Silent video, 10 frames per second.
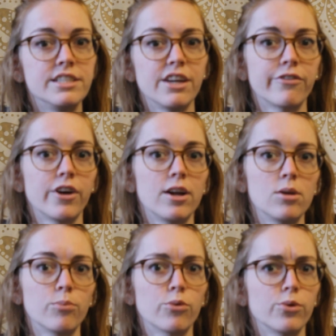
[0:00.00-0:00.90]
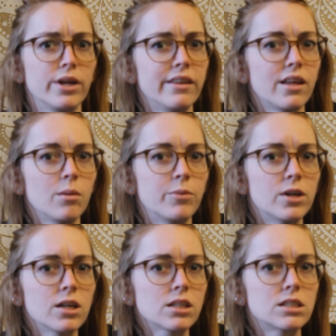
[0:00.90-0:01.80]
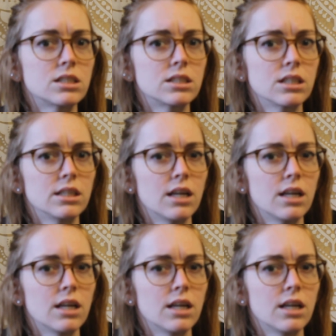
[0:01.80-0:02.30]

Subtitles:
different breathing books